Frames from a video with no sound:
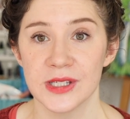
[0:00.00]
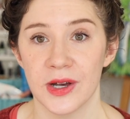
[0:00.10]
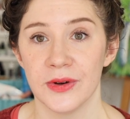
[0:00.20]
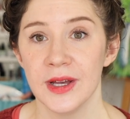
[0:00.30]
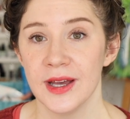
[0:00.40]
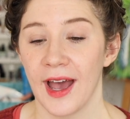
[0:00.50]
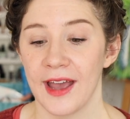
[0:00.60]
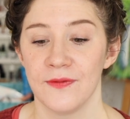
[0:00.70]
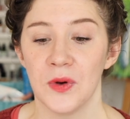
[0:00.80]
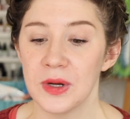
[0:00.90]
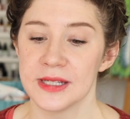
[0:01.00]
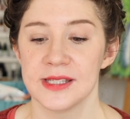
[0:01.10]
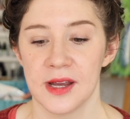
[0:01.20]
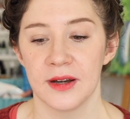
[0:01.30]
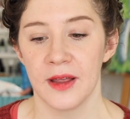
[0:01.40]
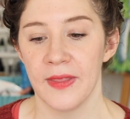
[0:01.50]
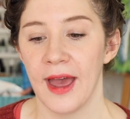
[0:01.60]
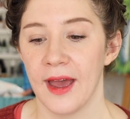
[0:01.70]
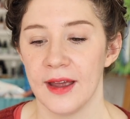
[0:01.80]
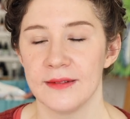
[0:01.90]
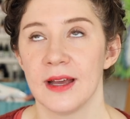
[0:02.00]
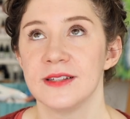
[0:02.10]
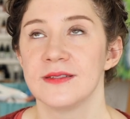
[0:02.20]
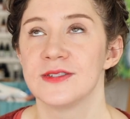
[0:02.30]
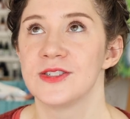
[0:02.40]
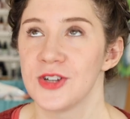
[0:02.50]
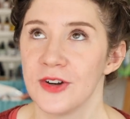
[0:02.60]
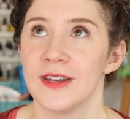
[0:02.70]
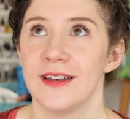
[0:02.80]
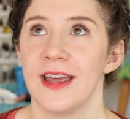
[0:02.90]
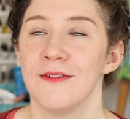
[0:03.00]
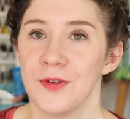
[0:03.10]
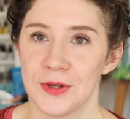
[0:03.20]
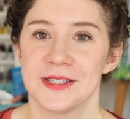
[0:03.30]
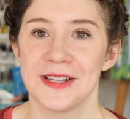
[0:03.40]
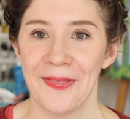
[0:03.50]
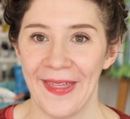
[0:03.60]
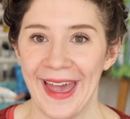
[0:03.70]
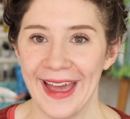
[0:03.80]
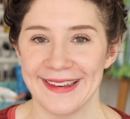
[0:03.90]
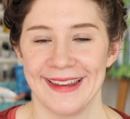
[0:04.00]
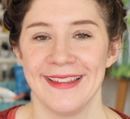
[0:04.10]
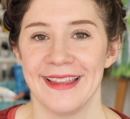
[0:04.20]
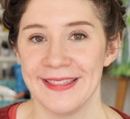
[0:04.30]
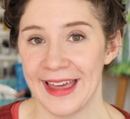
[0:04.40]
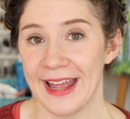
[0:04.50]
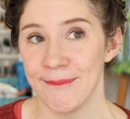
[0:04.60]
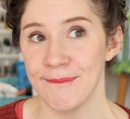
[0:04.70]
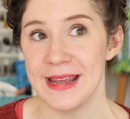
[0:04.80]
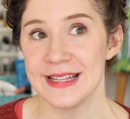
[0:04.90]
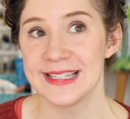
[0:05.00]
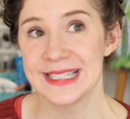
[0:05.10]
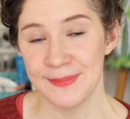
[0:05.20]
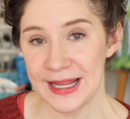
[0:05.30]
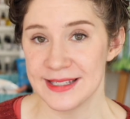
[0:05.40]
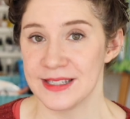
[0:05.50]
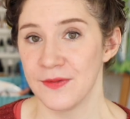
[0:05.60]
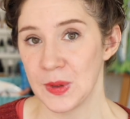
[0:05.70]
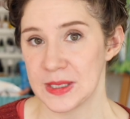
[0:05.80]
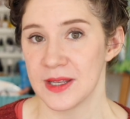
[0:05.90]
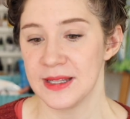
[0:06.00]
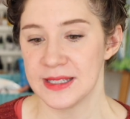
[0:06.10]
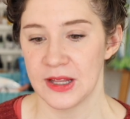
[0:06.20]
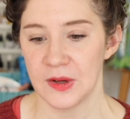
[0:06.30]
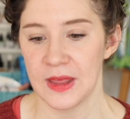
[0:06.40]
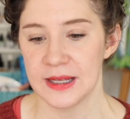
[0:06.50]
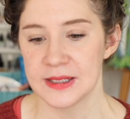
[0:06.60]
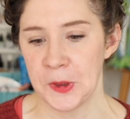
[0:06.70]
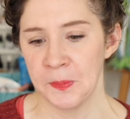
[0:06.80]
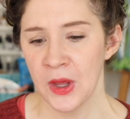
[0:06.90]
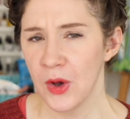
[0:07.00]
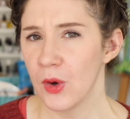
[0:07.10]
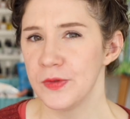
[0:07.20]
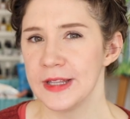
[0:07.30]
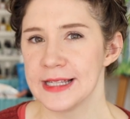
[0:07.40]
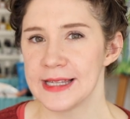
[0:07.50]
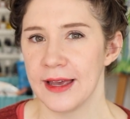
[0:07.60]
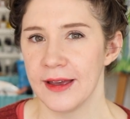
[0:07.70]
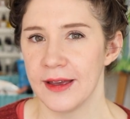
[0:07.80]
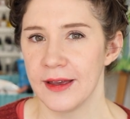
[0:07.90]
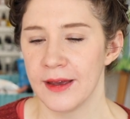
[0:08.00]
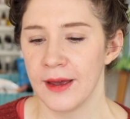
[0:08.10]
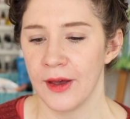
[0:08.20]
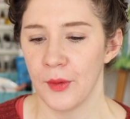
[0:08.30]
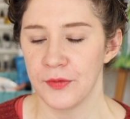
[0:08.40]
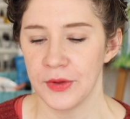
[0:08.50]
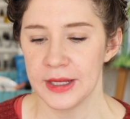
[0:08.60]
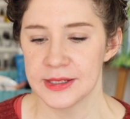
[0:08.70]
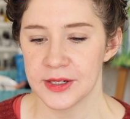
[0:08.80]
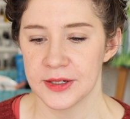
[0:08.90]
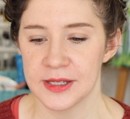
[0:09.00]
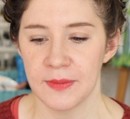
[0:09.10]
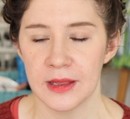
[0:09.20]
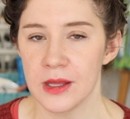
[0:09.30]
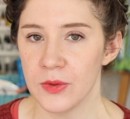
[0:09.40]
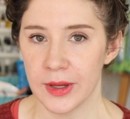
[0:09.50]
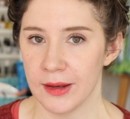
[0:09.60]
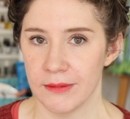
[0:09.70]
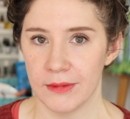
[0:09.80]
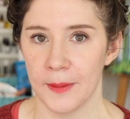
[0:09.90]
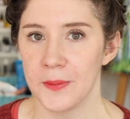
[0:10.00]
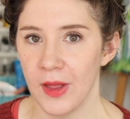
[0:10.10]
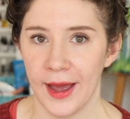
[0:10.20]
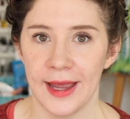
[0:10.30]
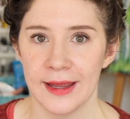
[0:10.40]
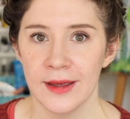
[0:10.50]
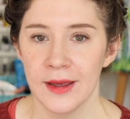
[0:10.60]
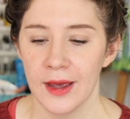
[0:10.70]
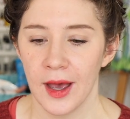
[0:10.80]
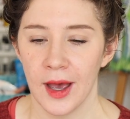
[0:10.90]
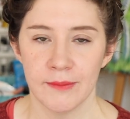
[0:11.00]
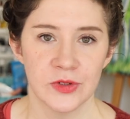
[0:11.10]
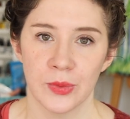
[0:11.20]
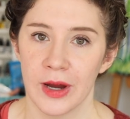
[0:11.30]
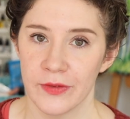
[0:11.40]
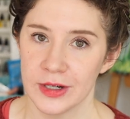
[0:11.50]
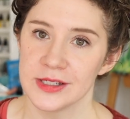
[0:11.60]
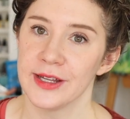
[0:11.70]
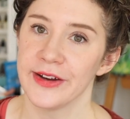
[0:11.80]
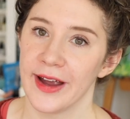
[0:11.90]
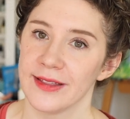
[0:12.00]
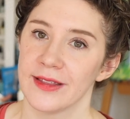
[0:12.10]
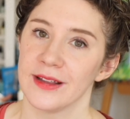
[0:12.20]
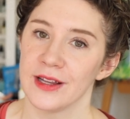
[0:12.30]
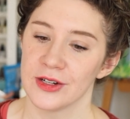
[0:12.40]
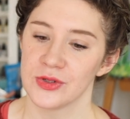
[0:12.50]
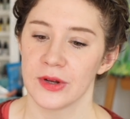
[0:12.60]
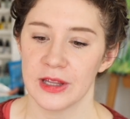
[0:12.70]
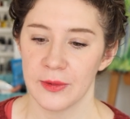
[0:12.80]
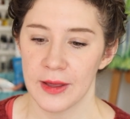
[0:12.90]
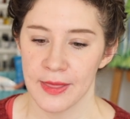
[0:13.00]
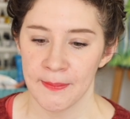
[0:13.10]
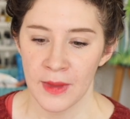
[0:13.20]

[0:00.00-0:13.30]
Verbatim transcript: So I focused, started on that. I, I started and focused on that. And then that made space to focus on these other things. So hopefully that's a, a helpful answer, or something that you can apply um, to wherever it is that you're at, the thing that you're struggling with.